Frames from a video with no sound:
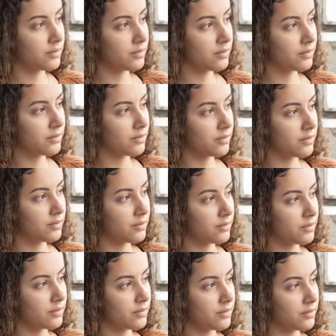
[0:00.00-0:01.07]

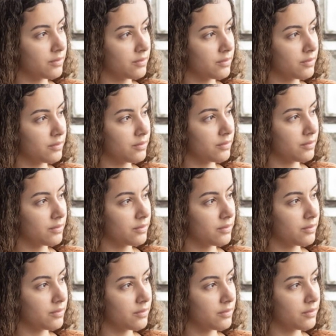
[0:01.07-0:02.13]

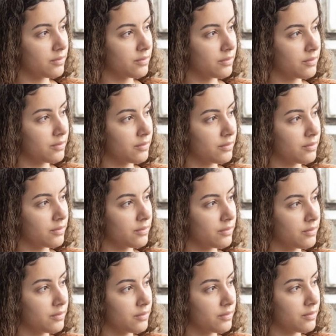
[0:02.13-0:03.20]

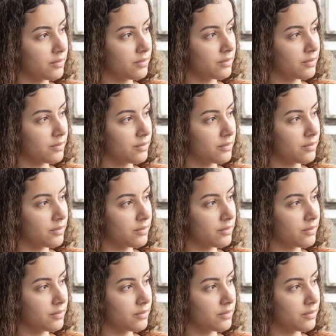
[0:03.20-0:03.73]
[no speech]